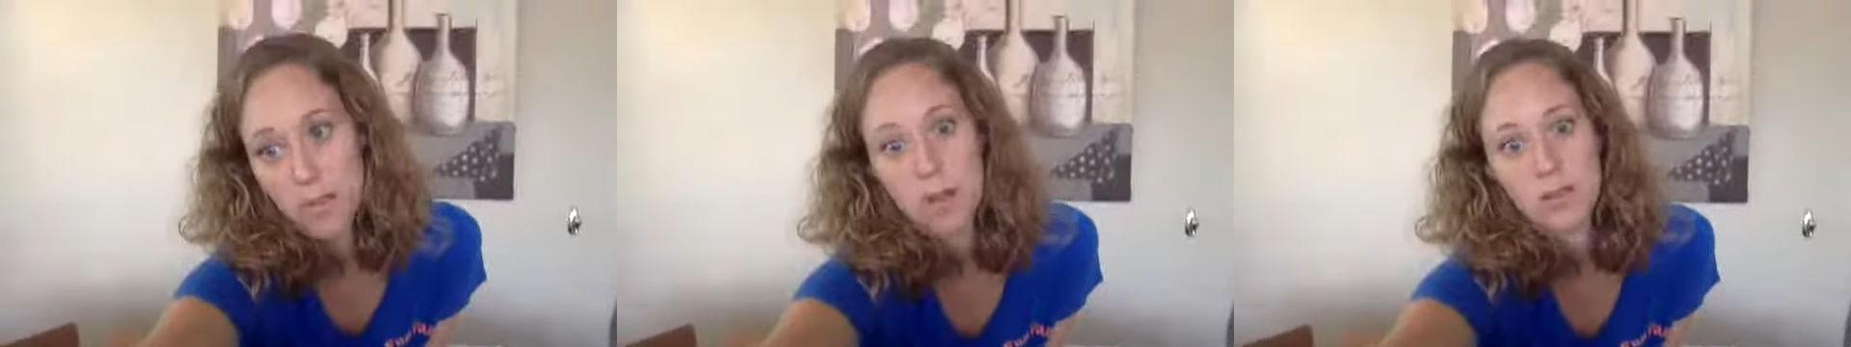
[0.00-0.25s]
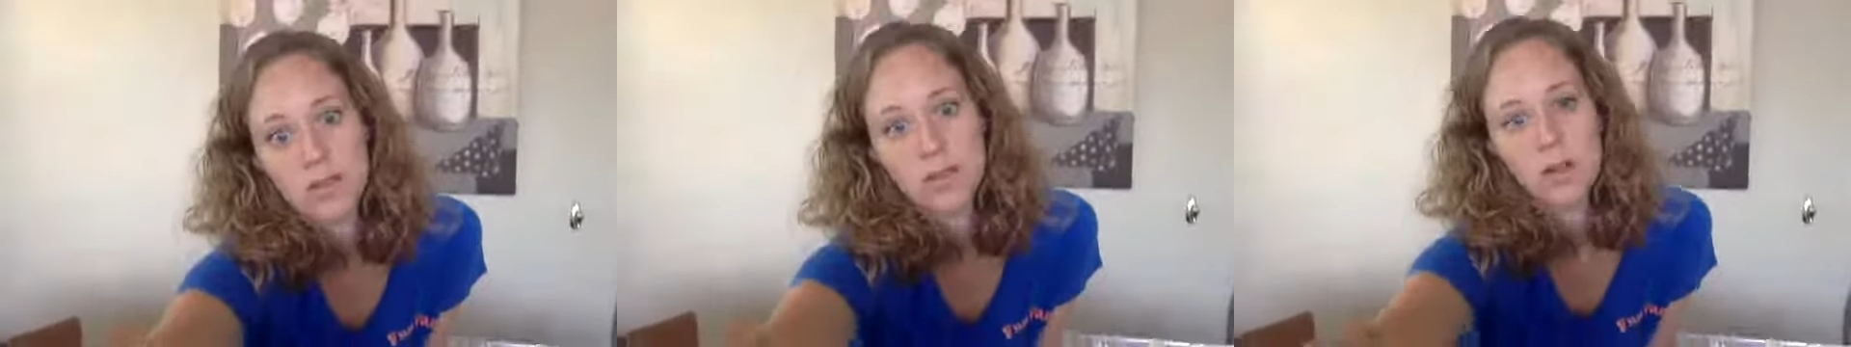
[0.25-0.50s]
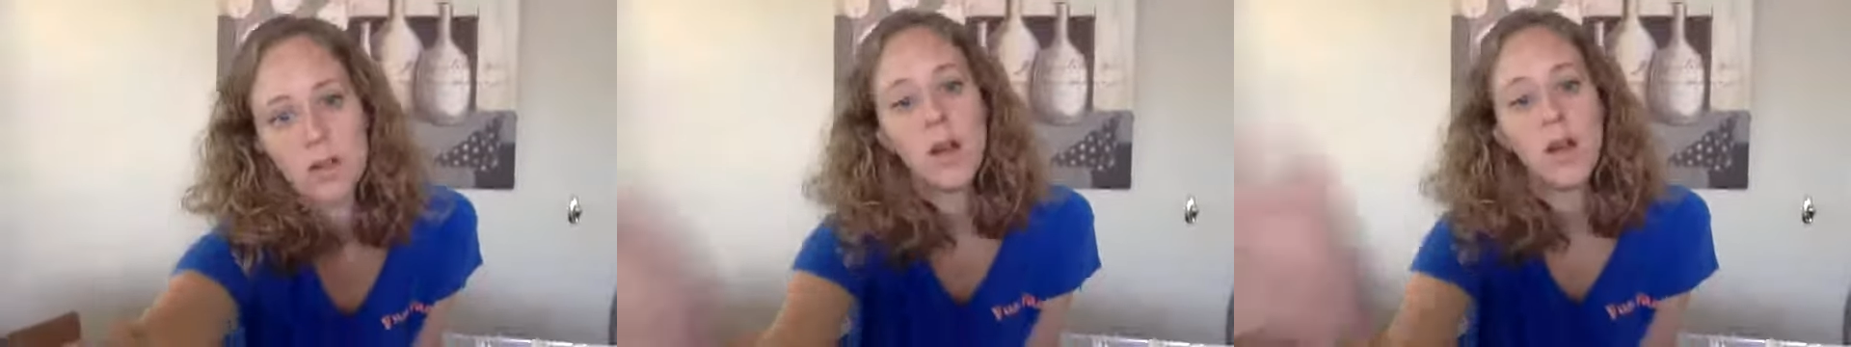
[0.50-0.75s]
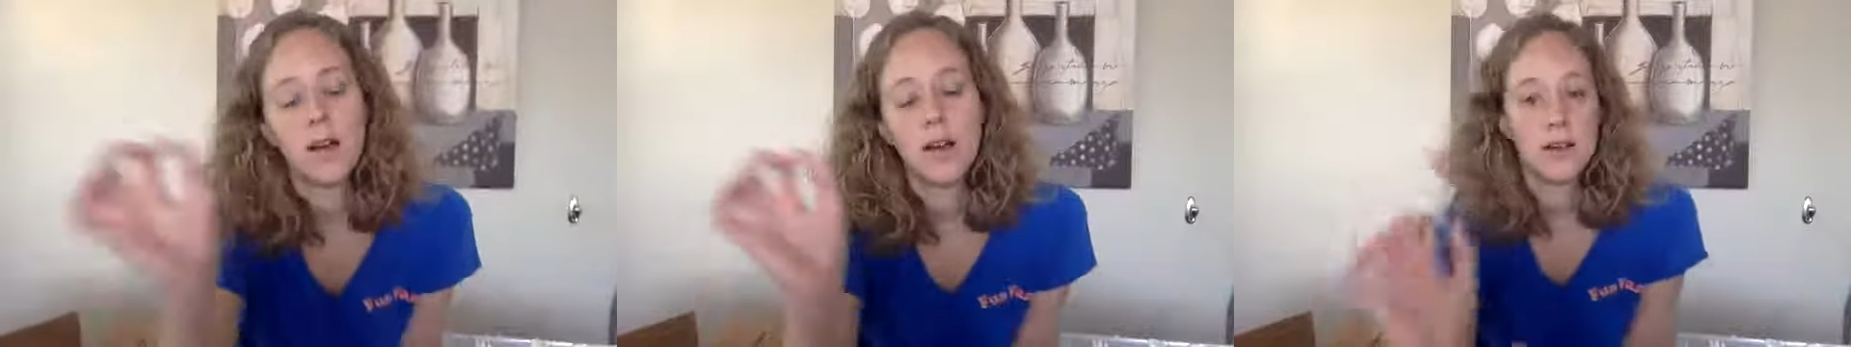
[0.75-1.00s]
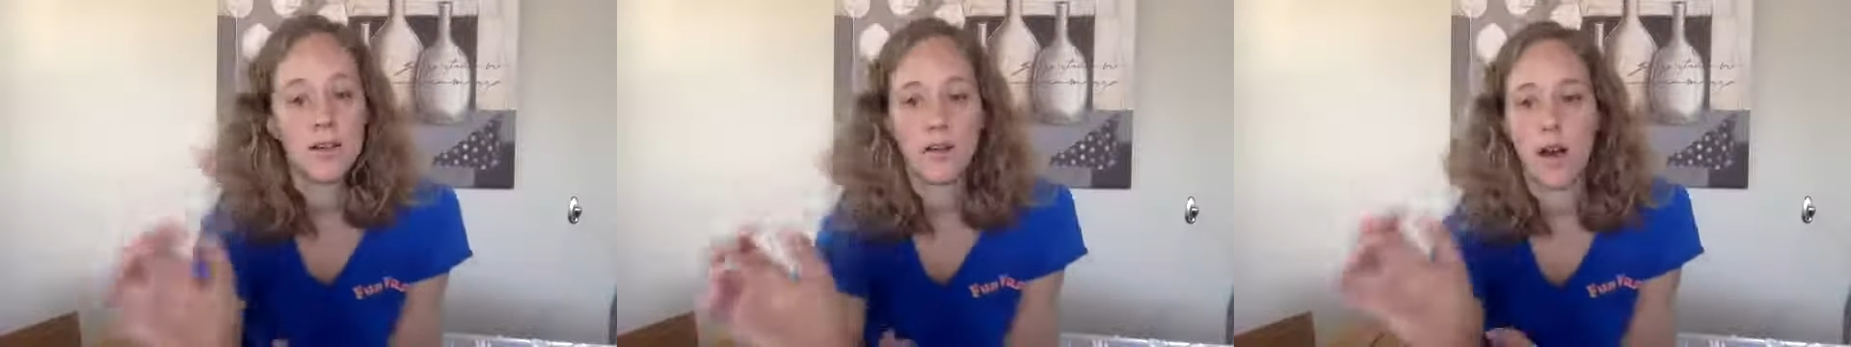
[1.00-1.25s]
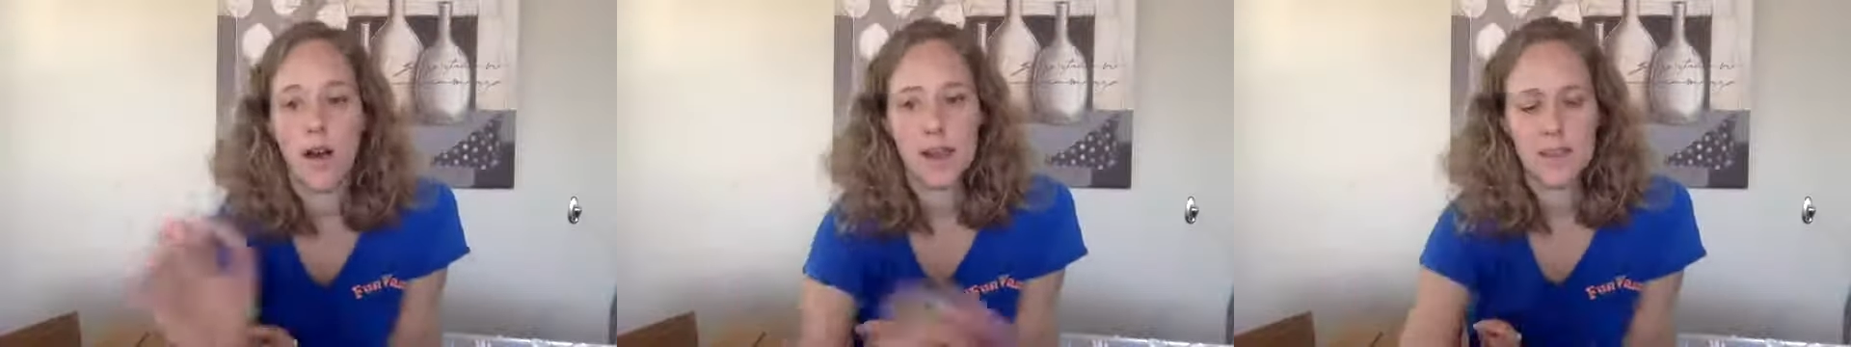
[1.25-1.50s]
Also,
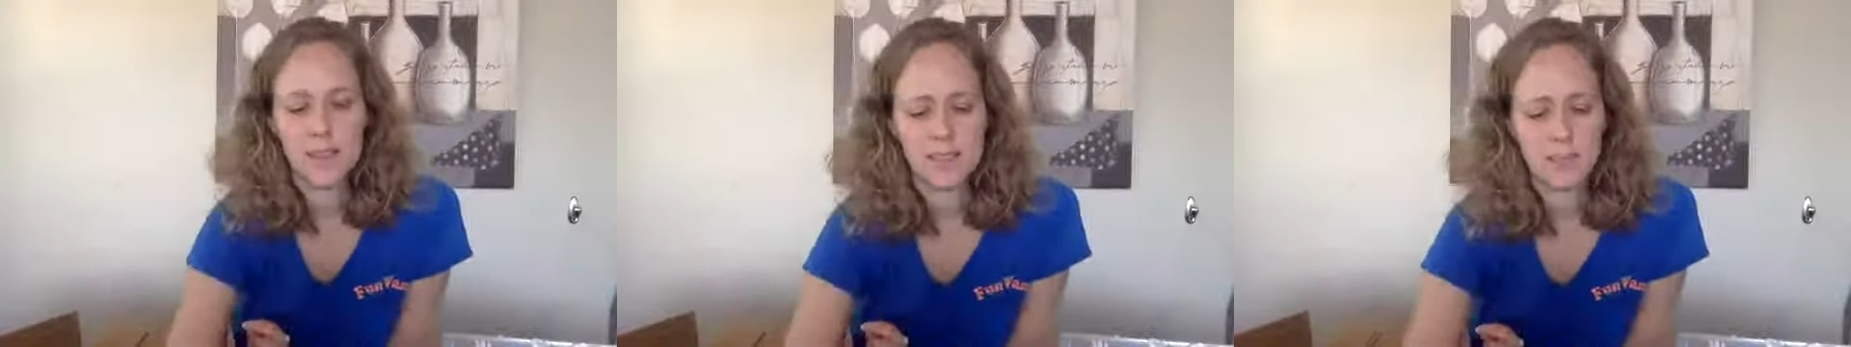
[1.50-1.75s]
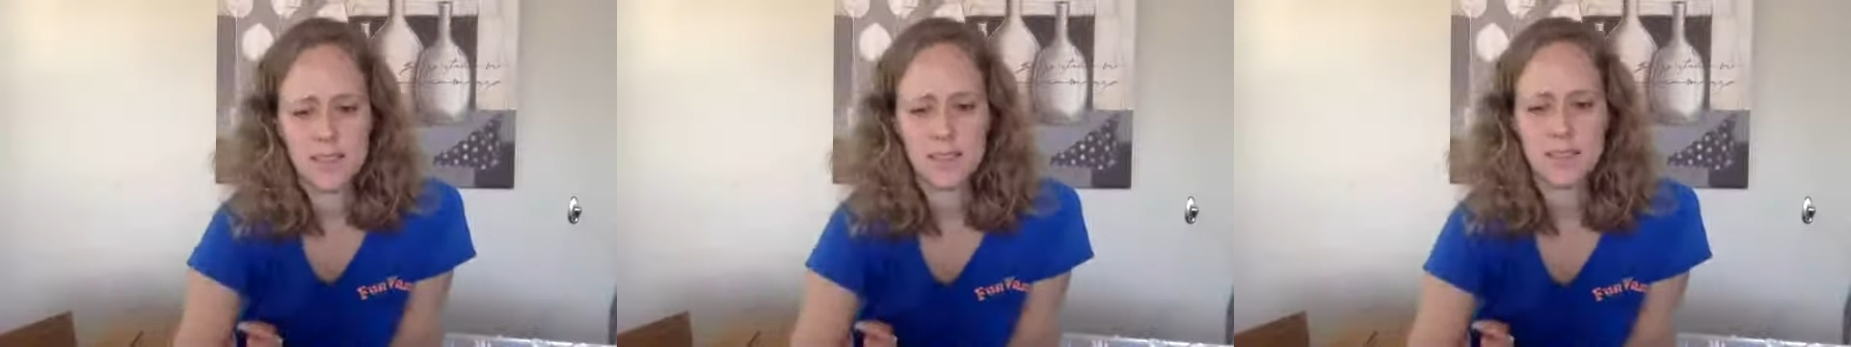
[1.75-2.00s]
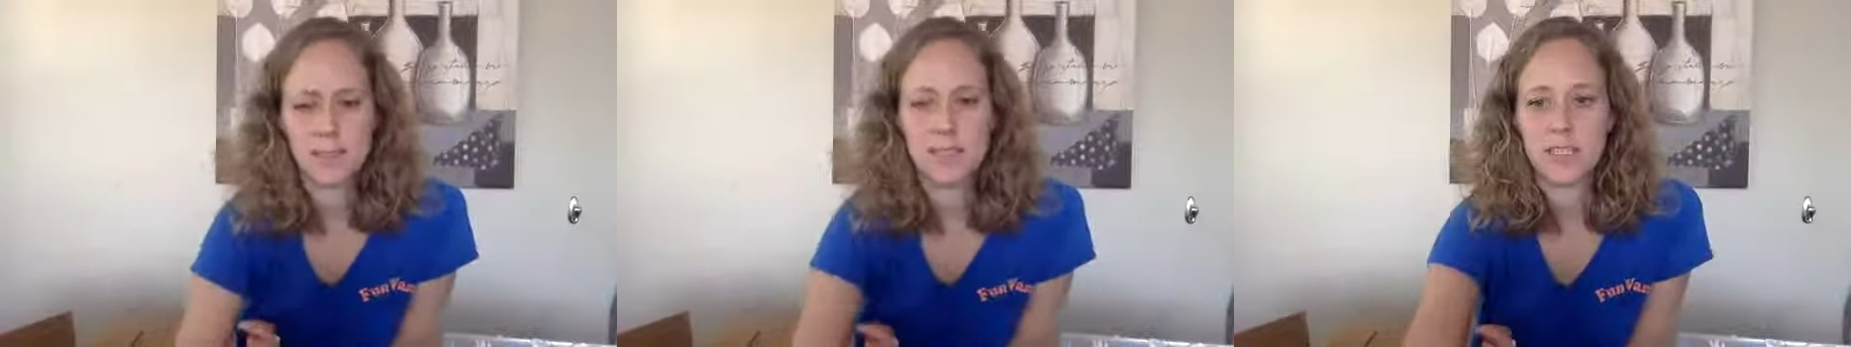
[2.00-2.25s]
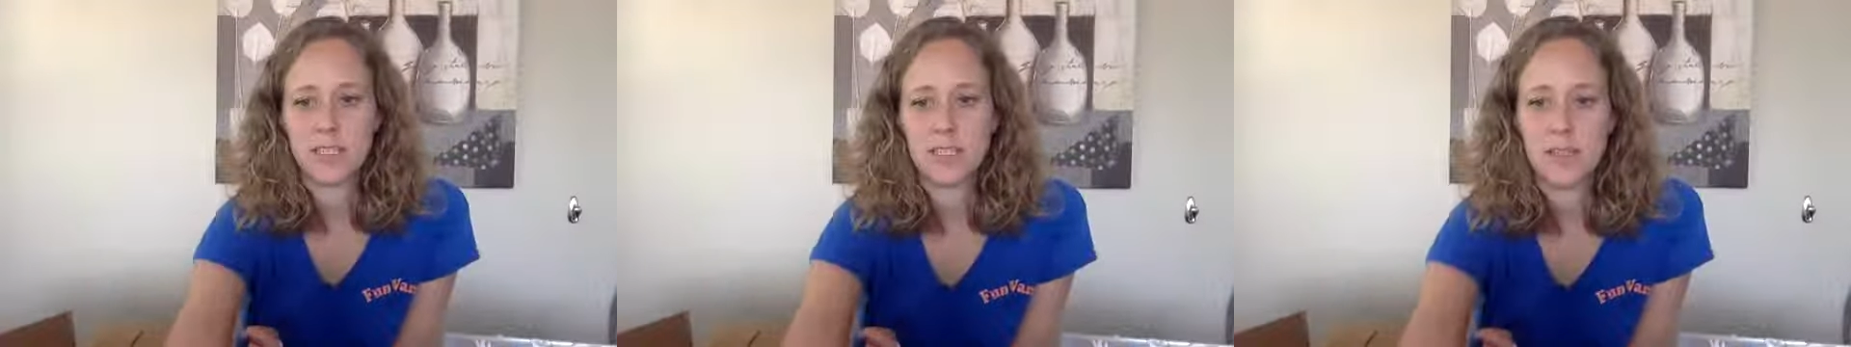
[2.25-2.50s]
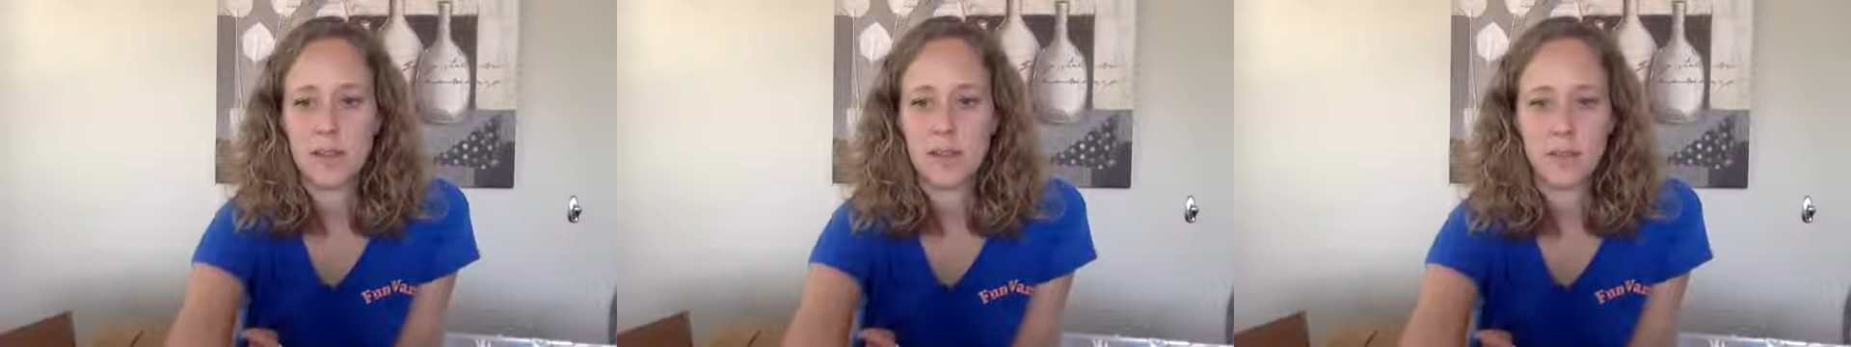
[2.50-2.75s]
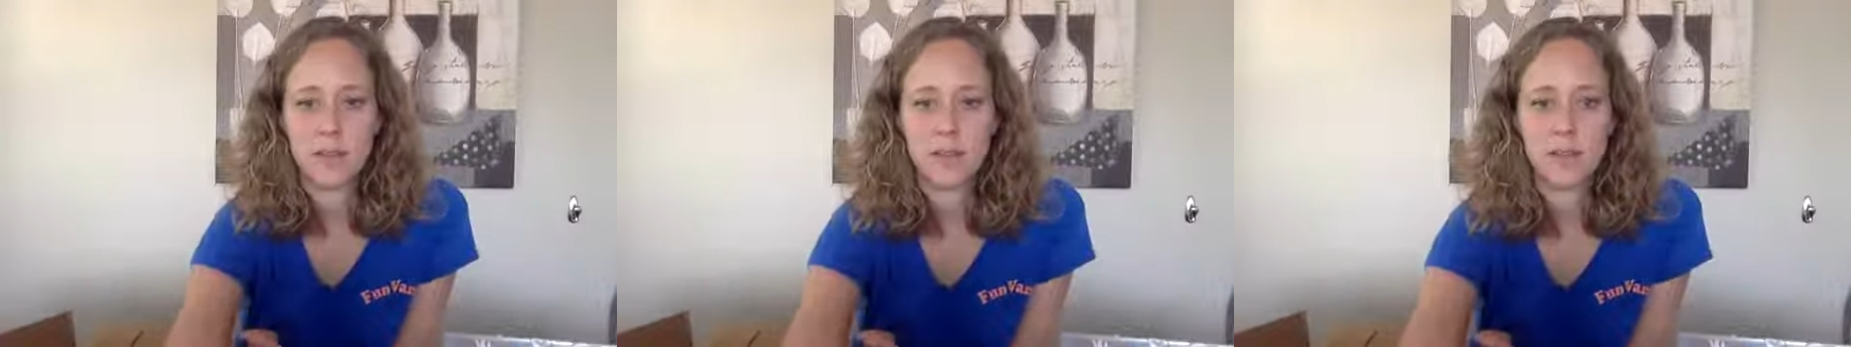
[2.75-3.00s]
I think somebody else mentioned this in
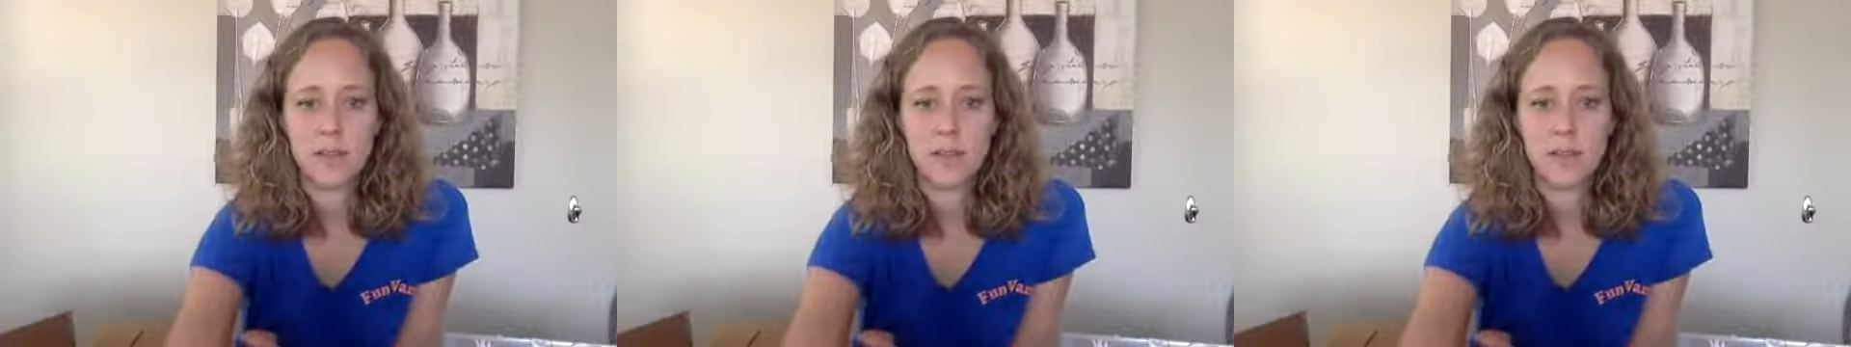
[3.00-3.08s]
one of their